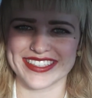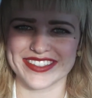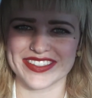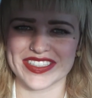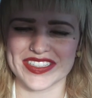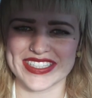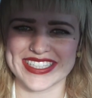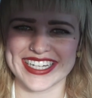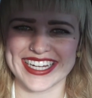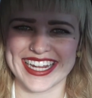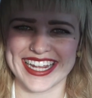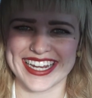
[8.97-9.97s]
you're
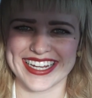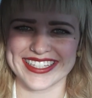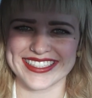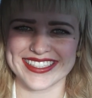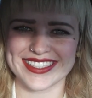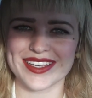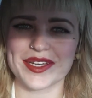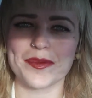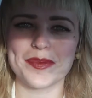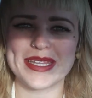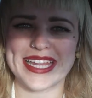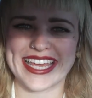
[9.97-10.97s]
interested in. So I
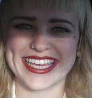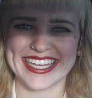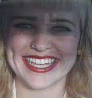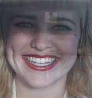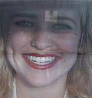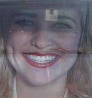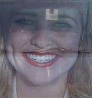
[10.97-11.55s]
hope you like it.